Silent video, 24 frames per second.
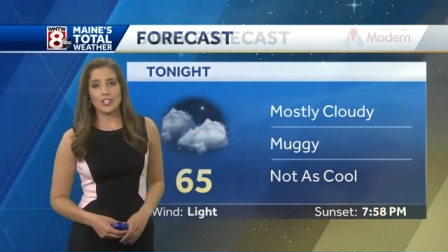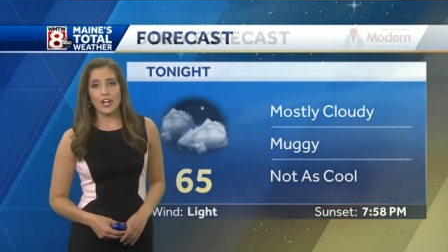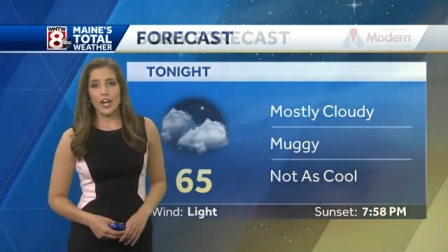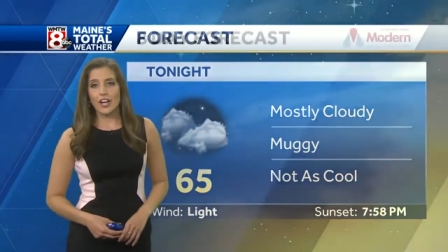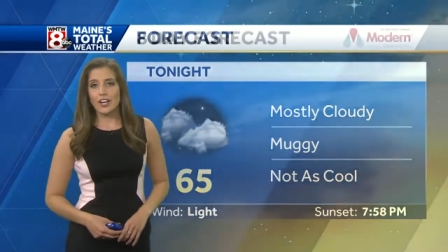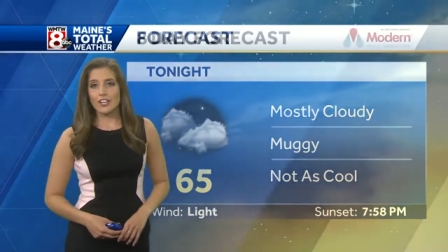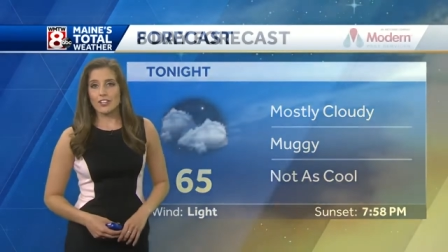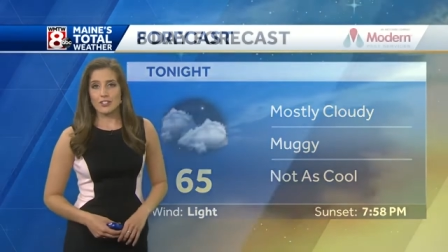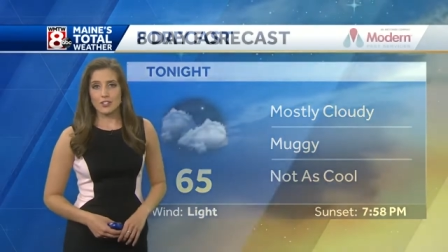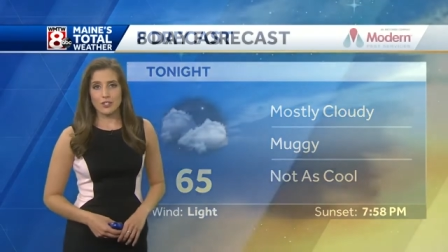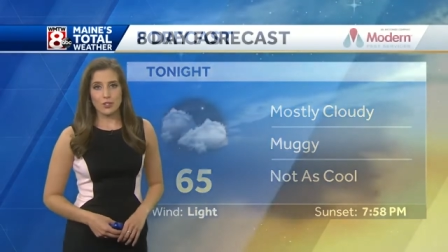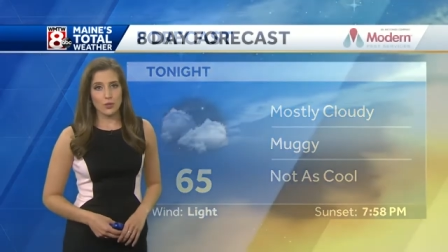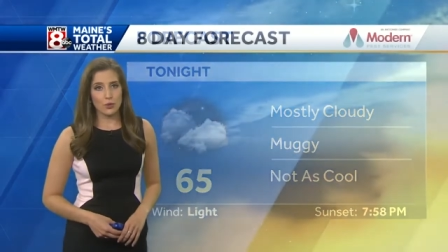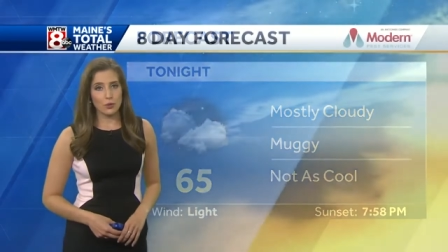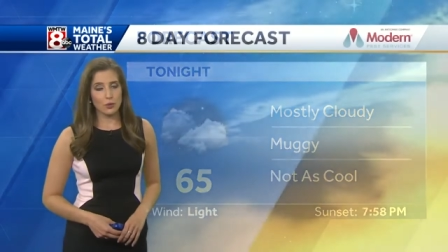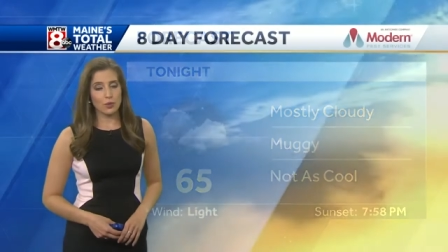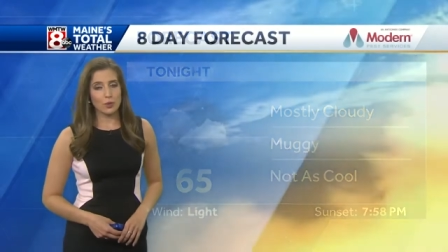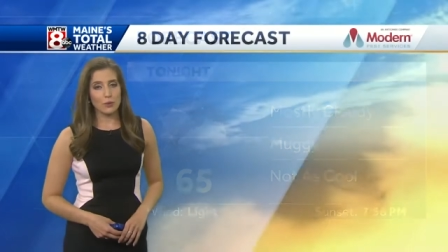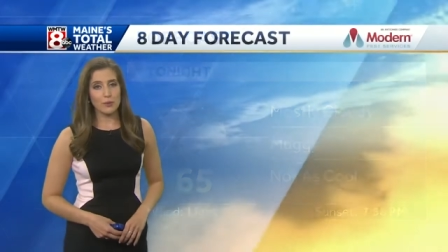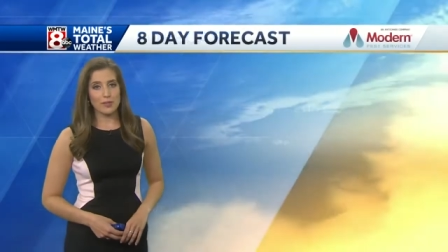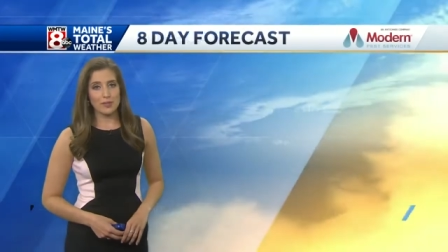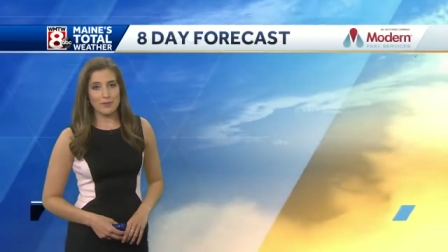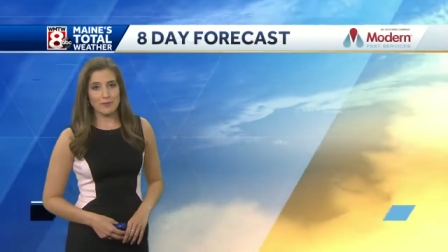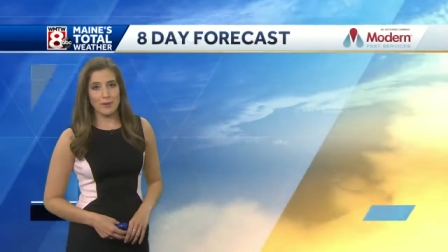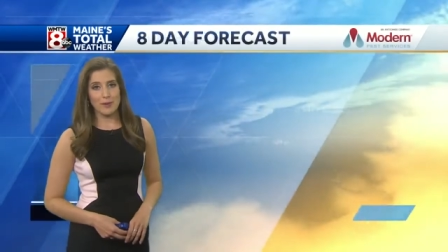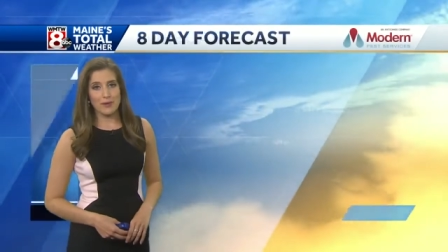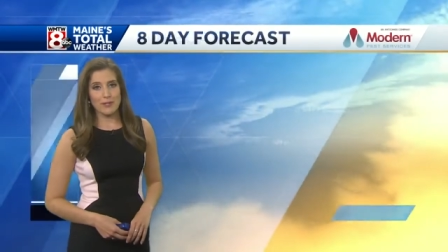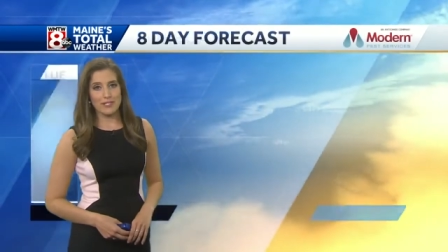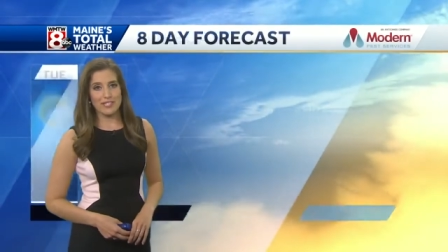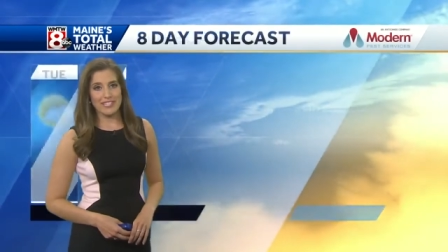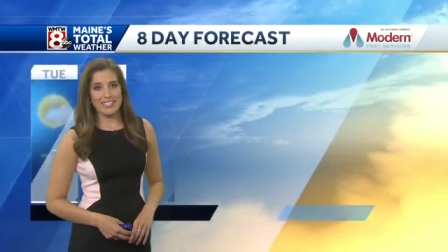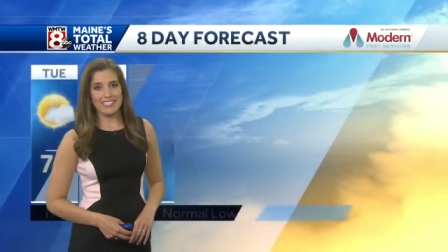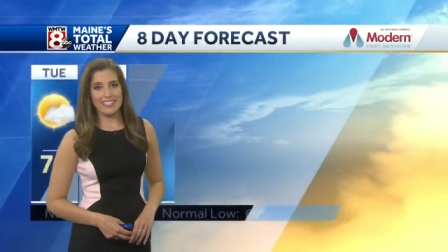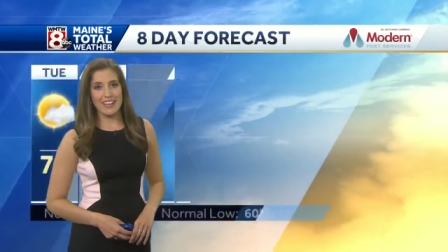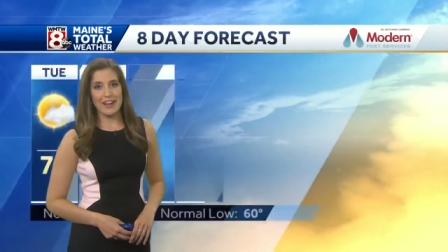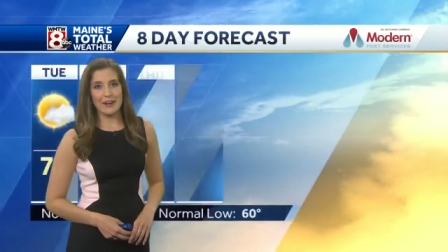not as cool with
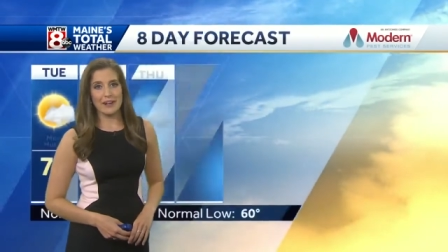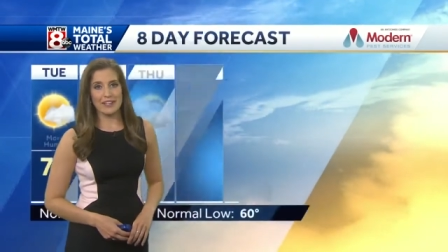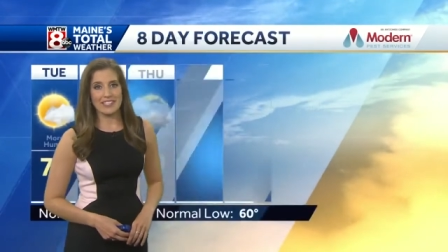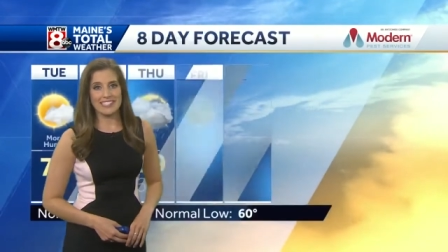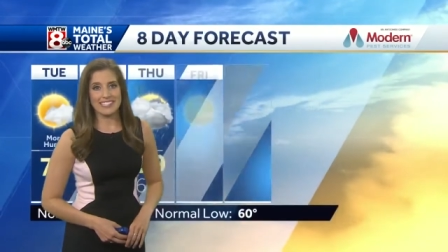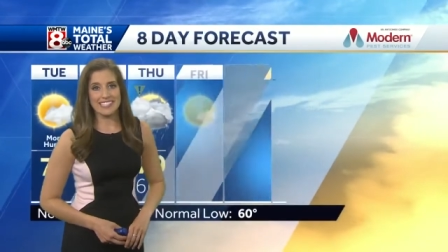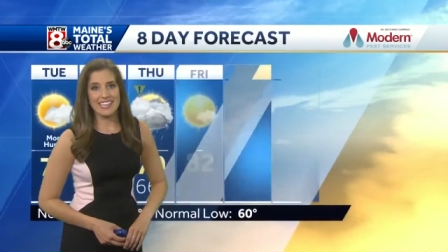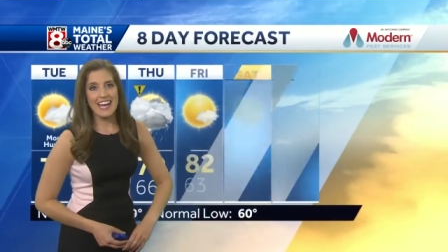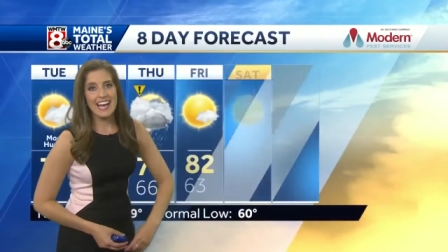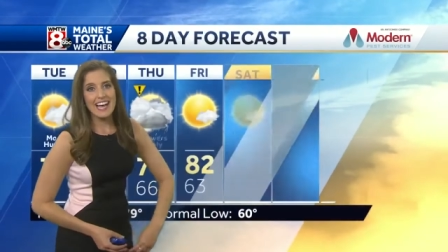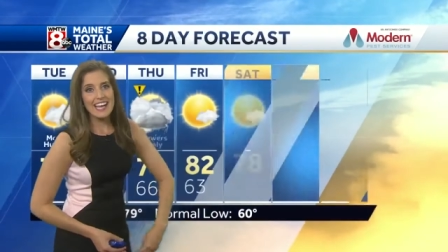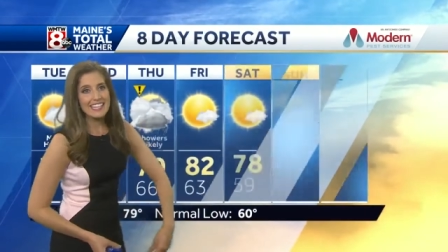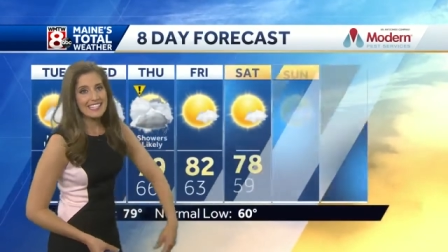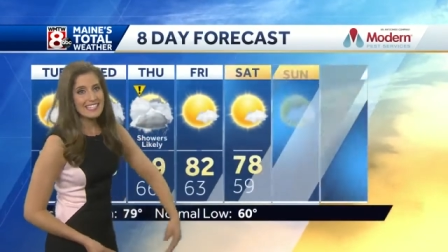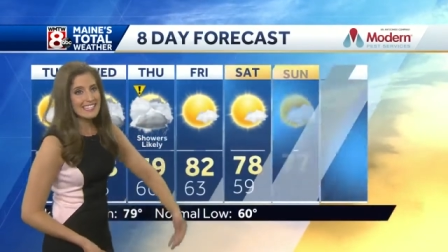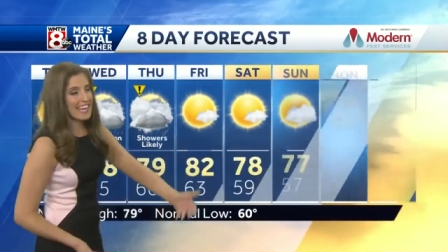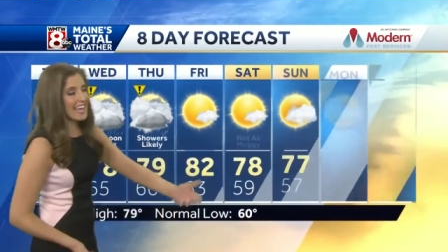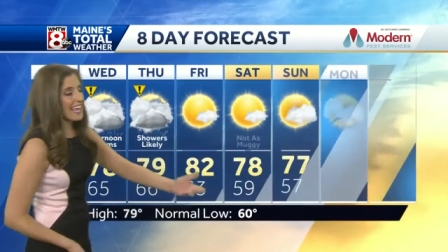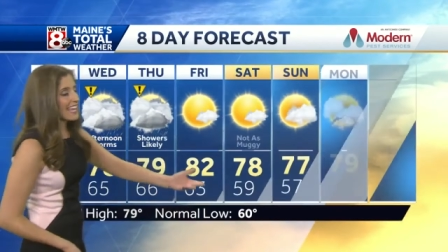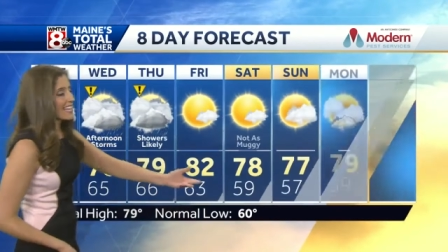mostly cloudy skies the